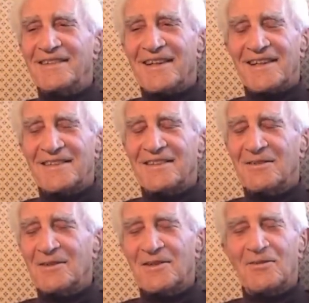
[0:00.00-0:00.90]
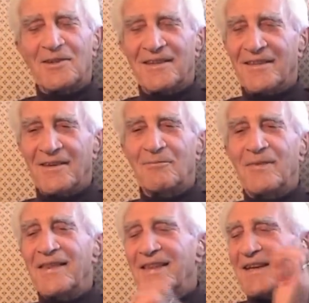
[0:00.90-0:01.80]
Costa was one of
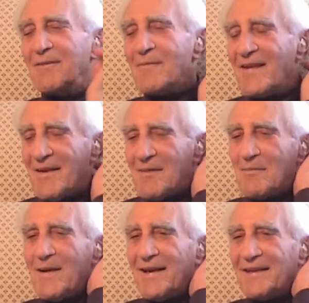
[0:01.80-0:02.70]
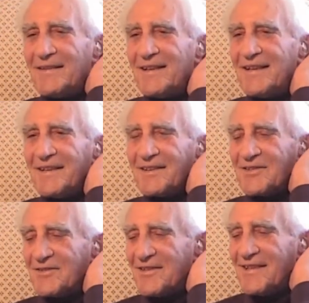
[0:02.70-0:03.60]
the men in the
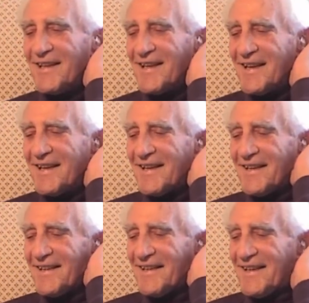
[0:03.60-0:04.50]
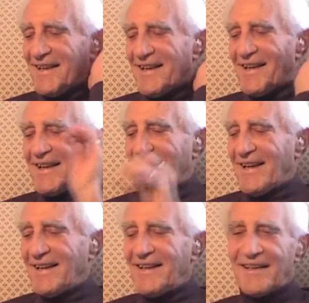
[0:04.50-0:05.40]
industry.
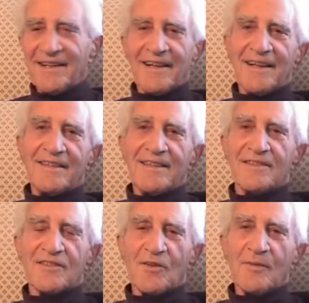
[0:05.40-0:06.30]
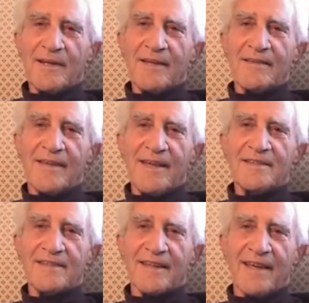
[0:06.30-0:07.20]
And he and I did so many
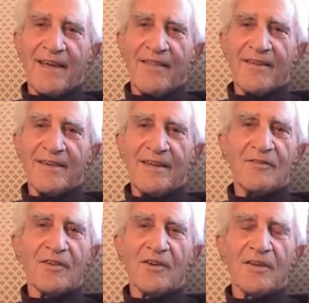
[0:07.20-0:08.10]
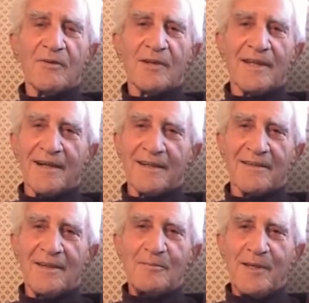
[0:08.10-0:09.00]
dates together, even though they were not
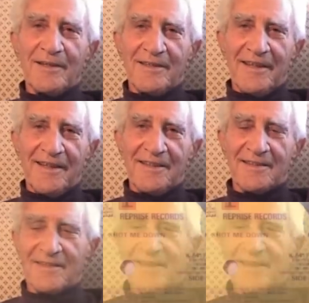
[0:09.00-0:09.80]
Columbia dates.